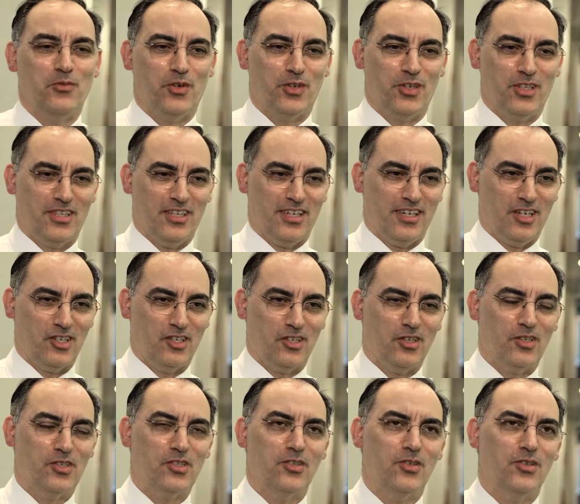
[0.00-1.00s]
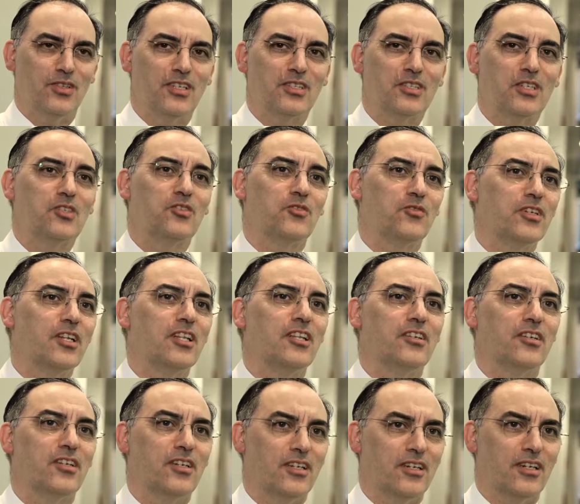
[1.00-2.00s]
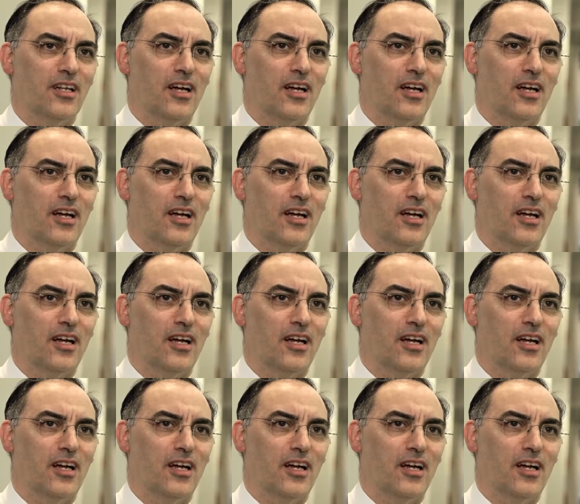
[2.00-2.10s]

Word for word: for international students, it's really, really